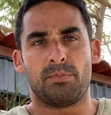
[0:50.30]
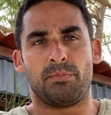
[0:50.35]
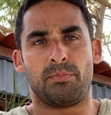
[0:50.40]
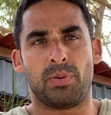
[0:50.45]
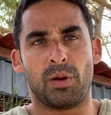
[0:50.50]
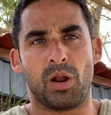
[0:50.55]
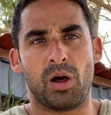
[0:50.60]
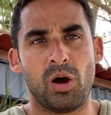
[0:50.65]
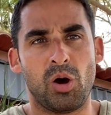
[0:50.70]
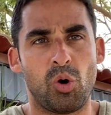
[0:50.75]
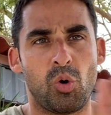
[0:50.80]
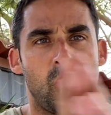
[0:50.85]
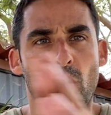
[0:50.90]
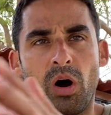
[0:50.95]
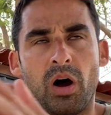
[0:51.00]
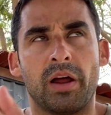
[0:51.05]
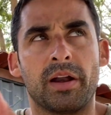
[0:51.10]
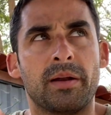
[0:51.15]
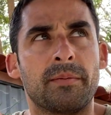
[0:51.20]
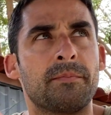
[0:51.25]
blow
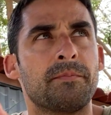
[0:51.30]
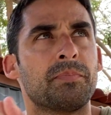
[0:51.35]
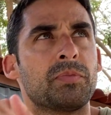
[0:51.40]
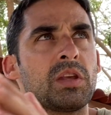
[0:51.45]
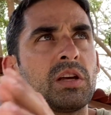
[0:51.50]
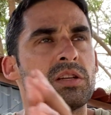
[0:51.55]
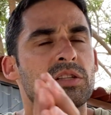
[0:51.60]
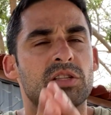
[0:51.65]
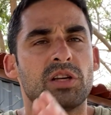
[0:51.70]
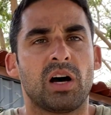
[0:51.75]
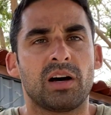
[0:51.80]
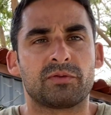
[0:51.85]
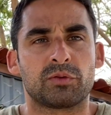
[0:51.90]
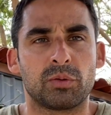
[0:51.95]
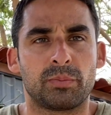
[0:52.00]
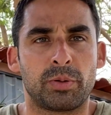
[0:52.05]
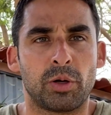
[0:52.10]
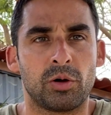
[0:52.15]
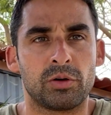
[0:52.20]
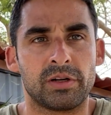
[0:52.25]
on software
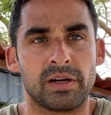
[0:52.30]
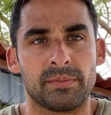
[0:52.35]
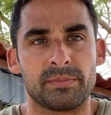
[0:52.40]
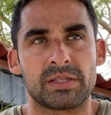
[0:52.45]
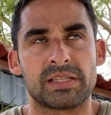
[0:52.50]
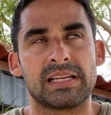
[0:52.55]
programs